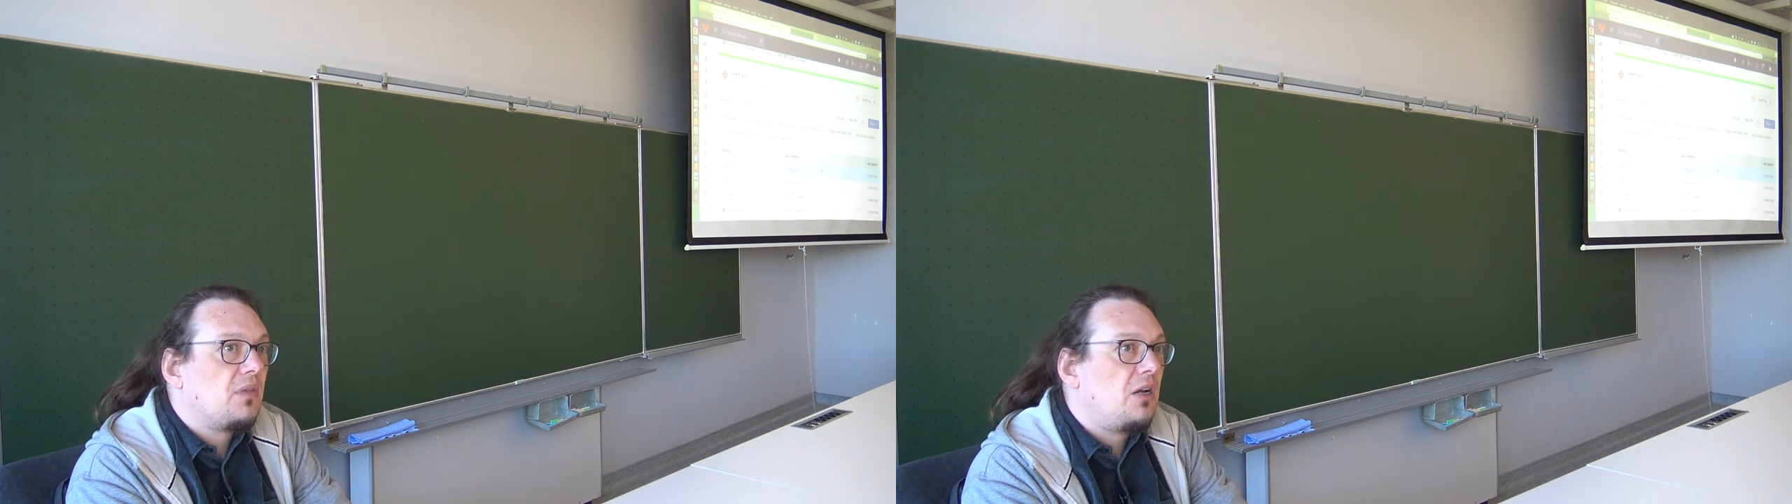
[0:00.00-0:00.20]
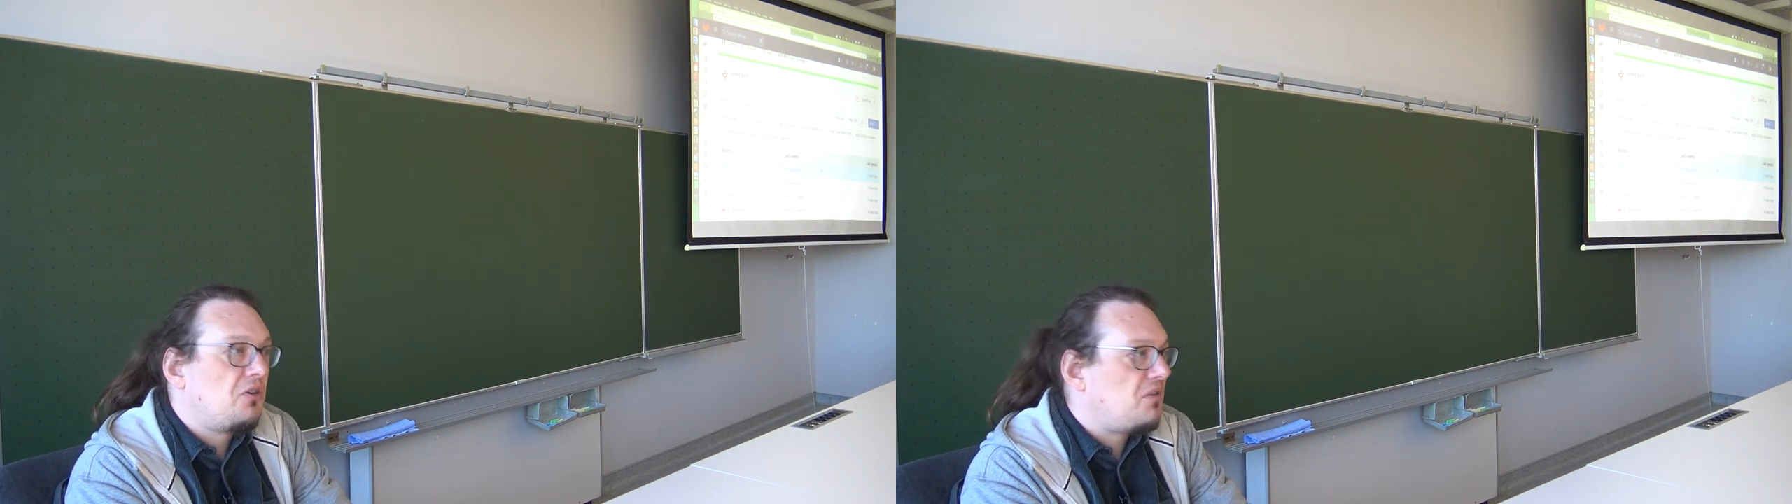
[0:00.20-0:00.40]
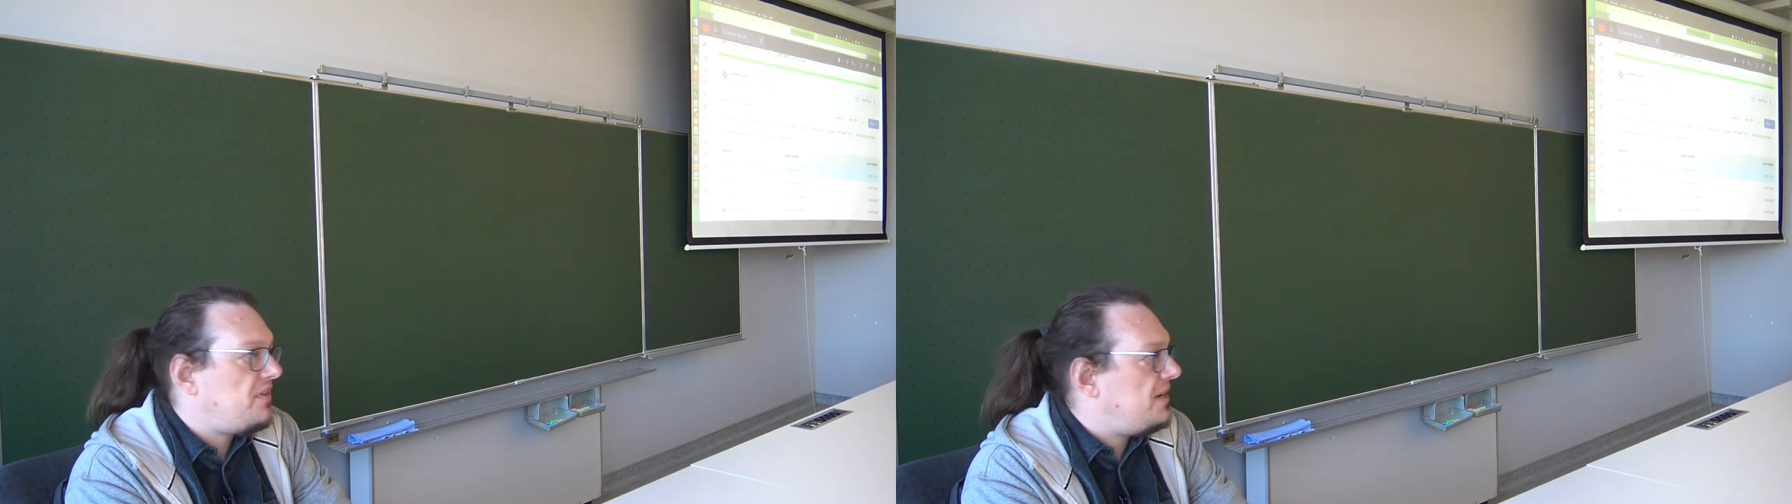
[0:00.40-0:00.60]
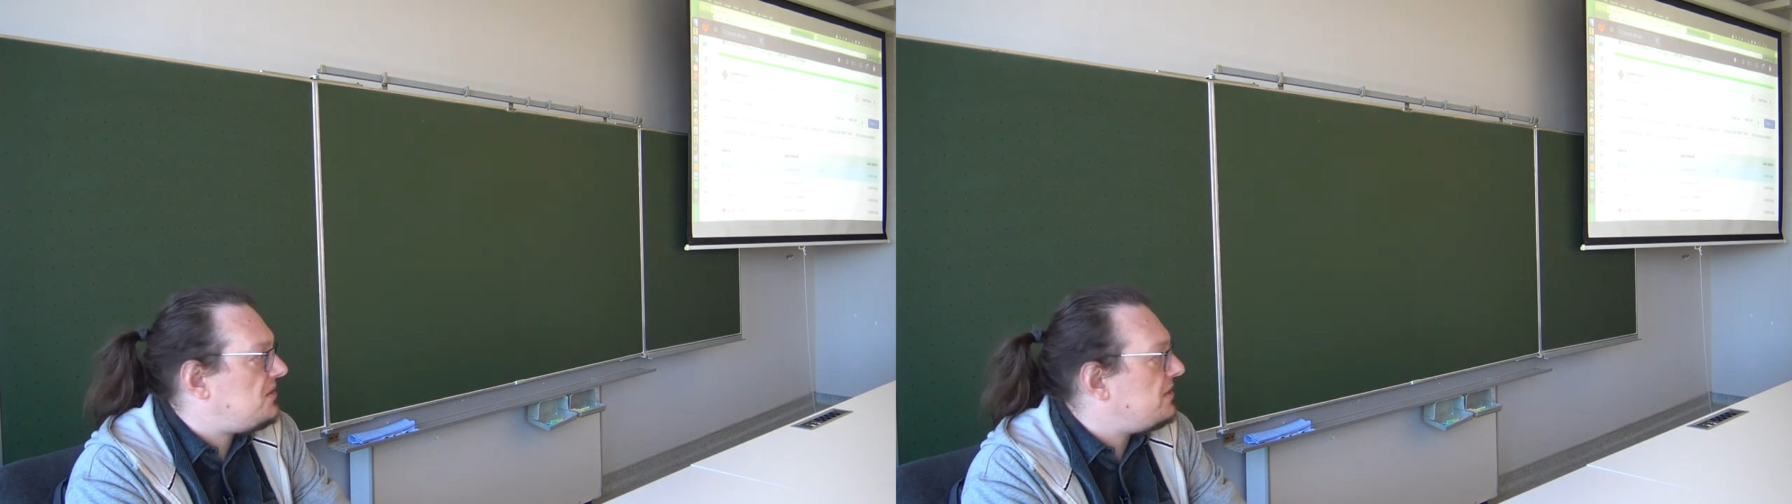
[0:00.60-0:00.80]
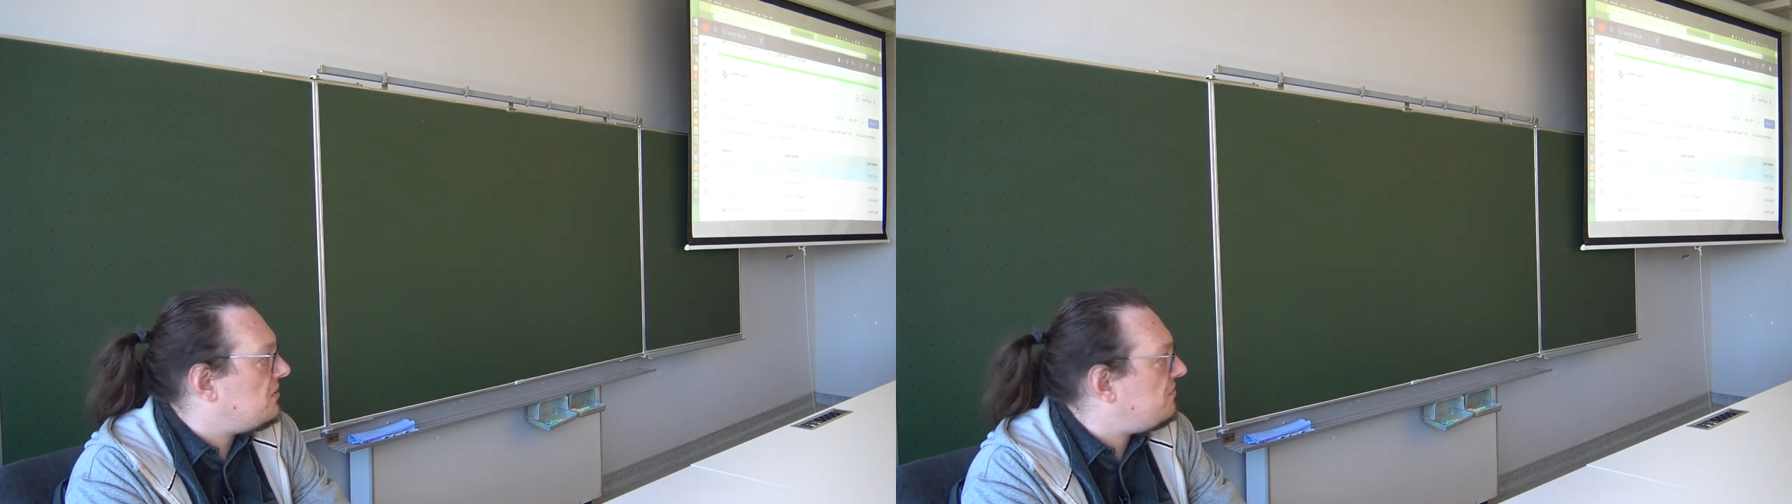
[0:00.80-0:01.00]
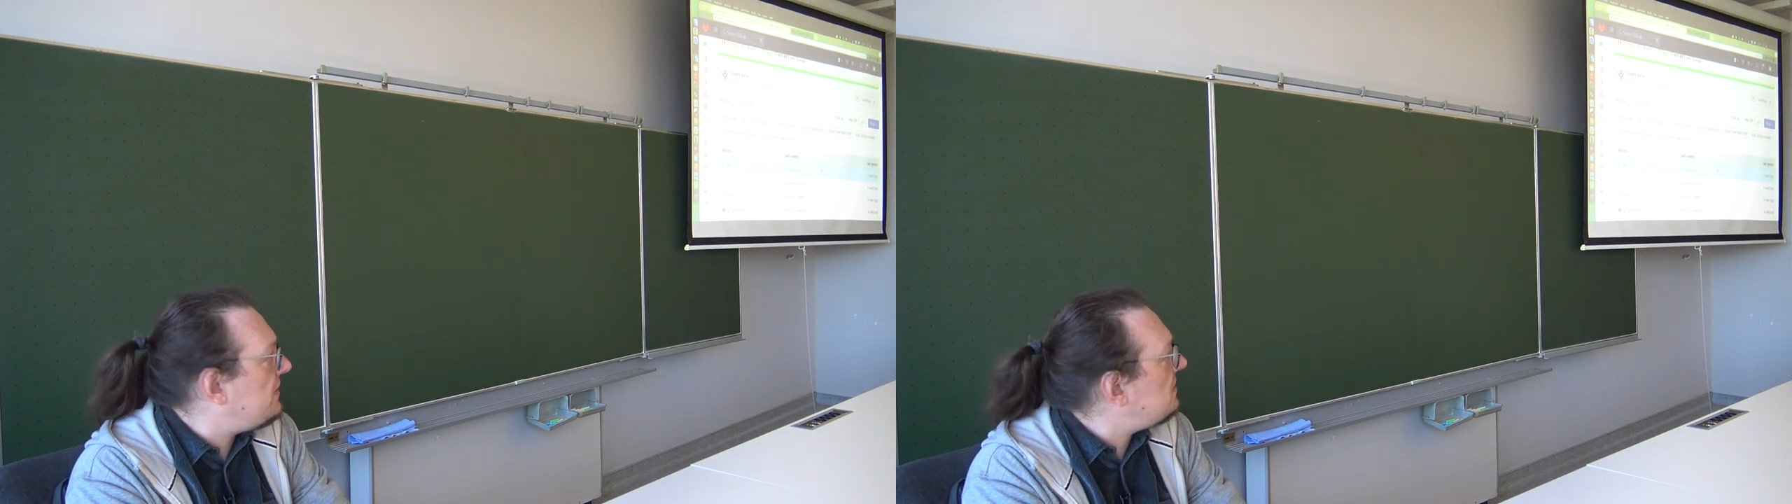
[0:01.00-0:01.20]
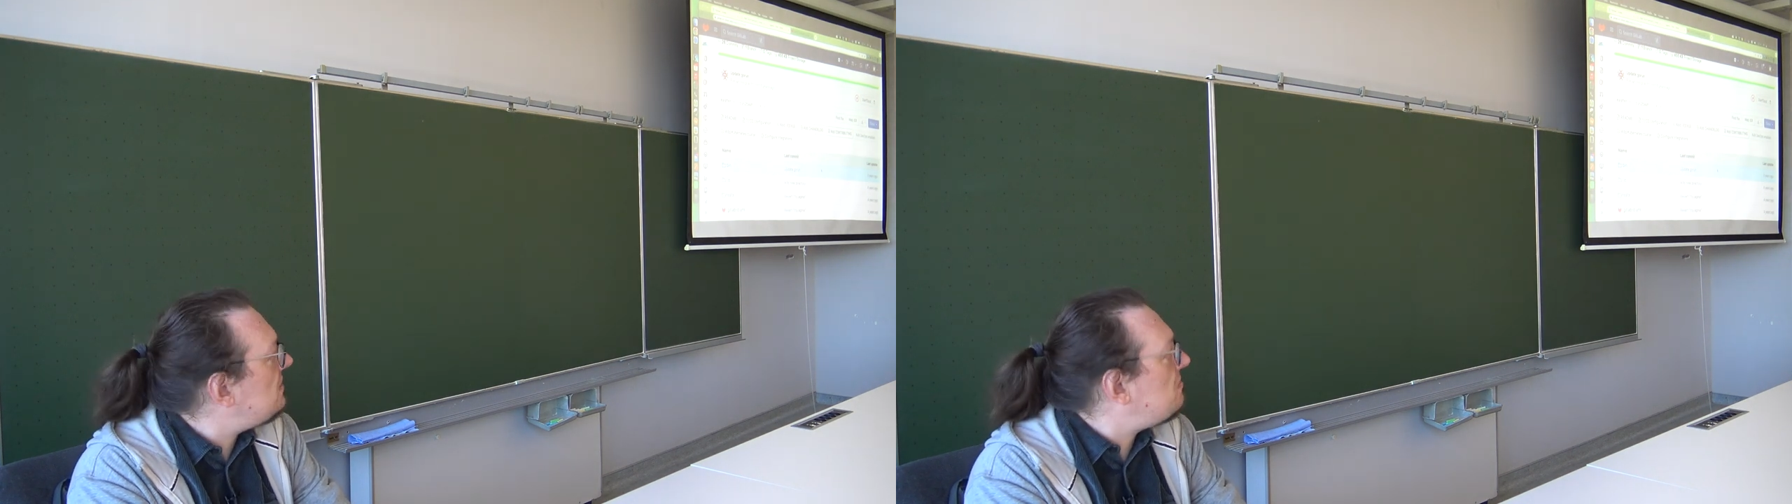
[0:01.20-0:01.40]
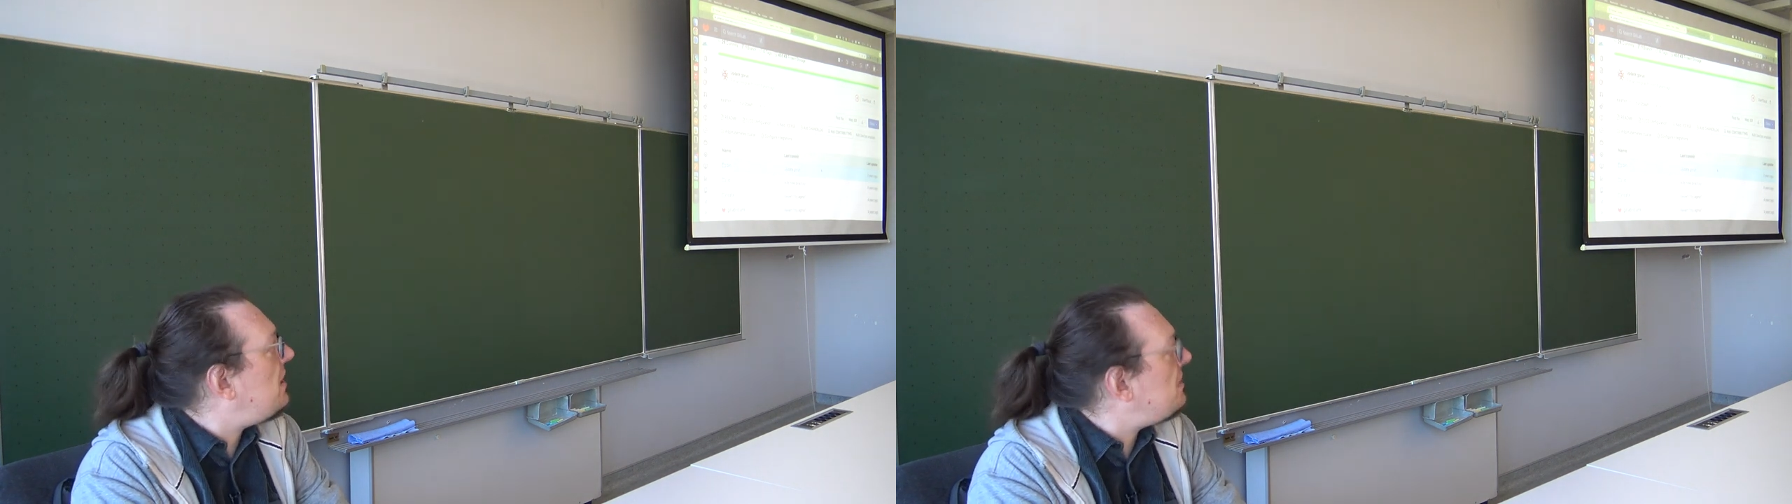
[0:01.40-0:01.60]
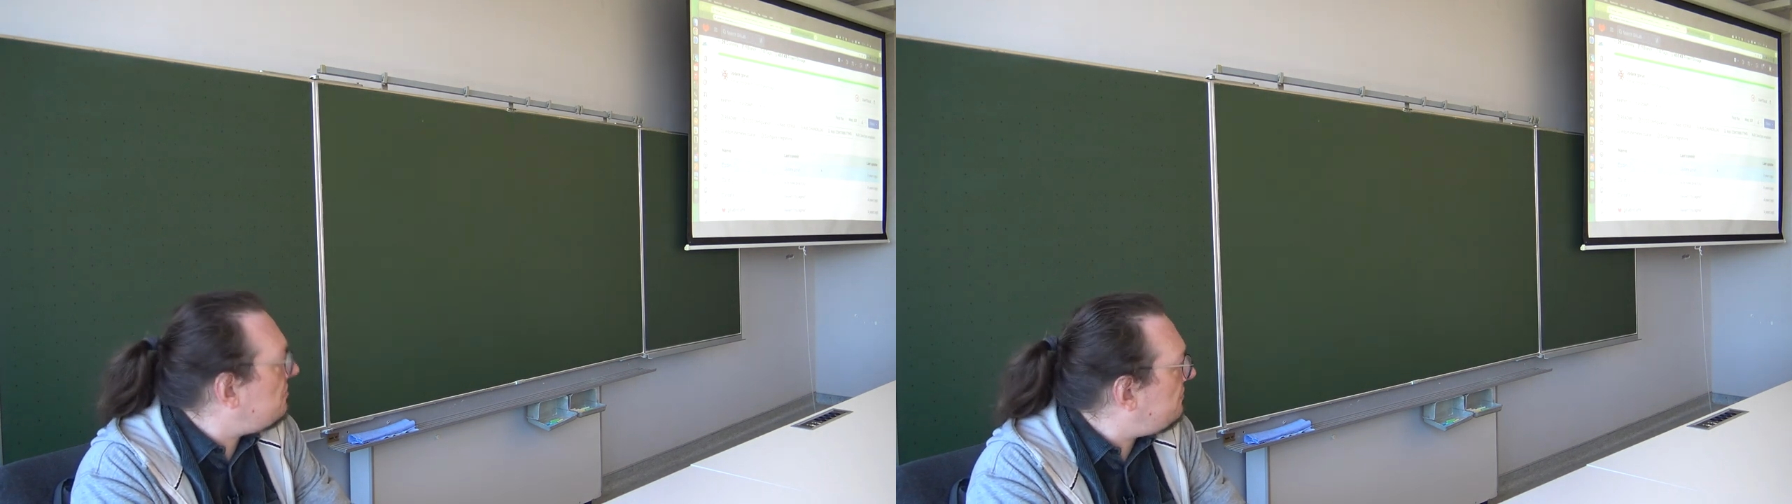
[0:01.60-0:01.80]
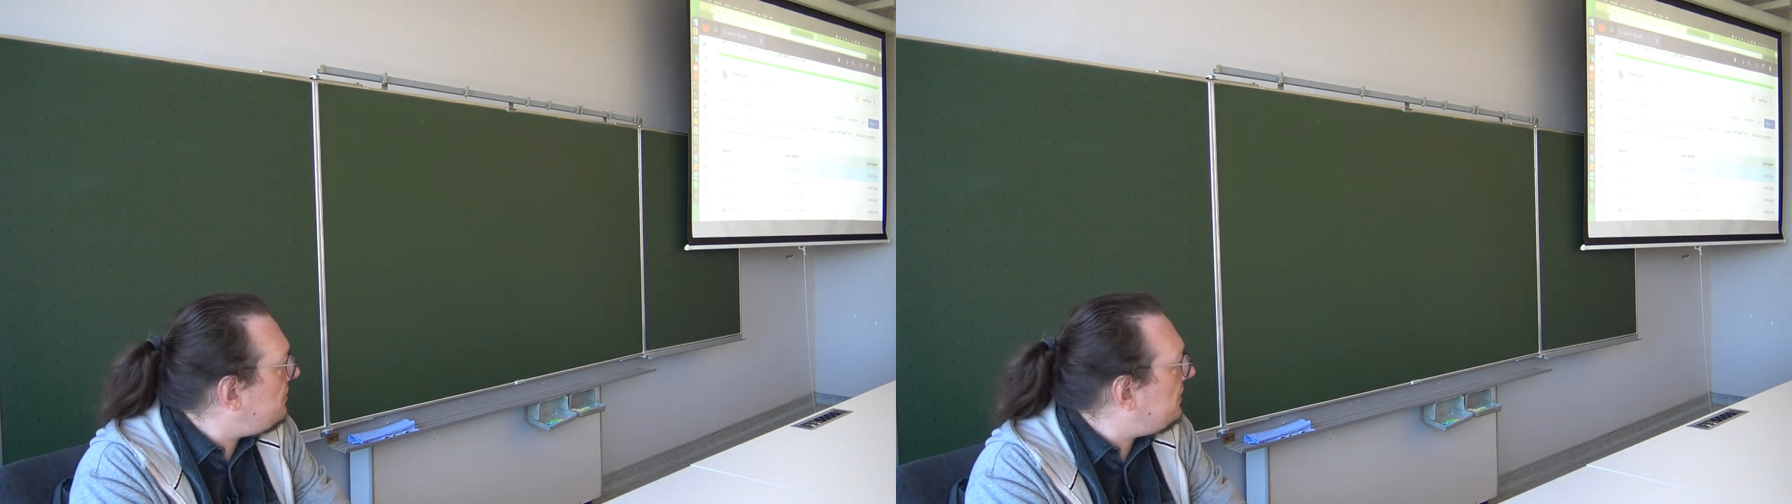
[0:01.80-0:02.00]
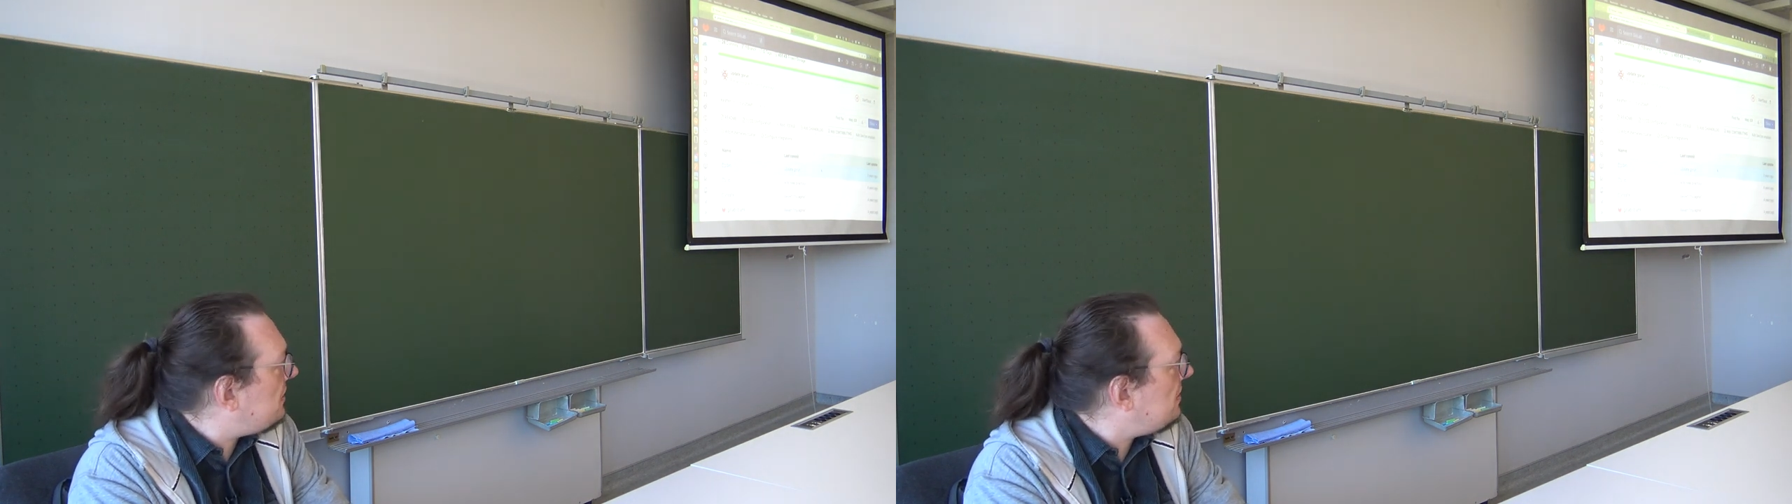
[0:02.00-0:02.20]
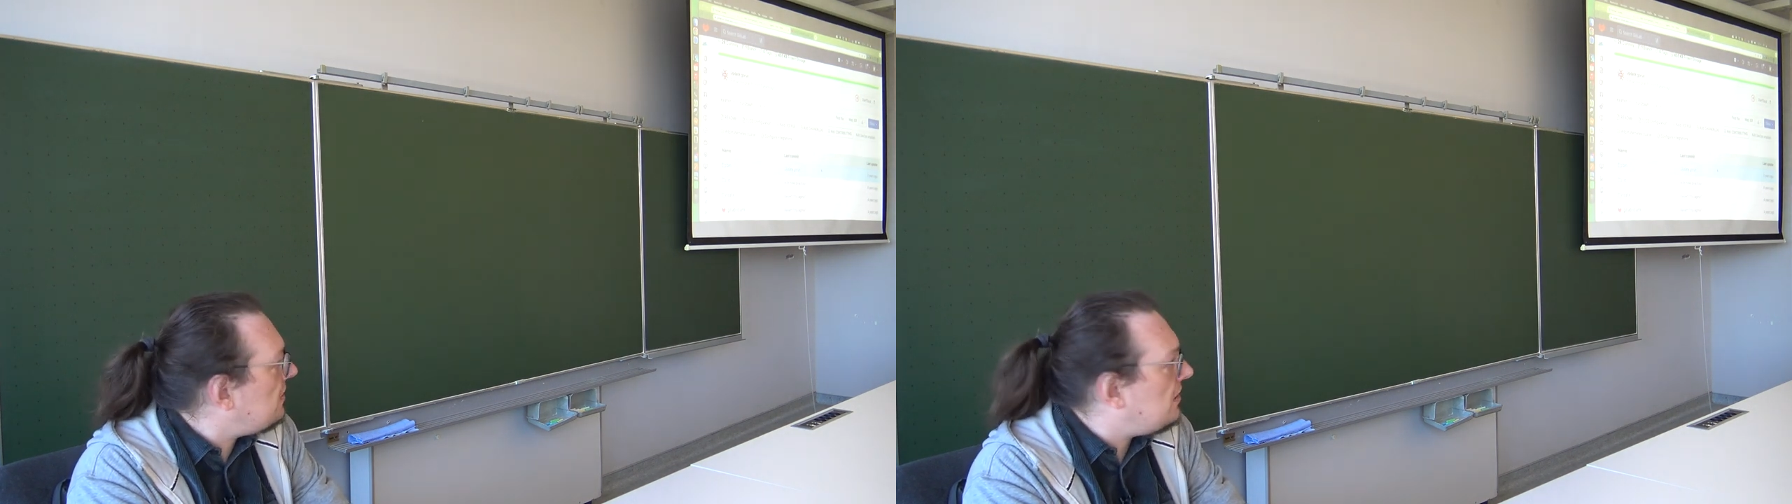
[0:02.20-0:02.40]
a lot of testing of things that might not work.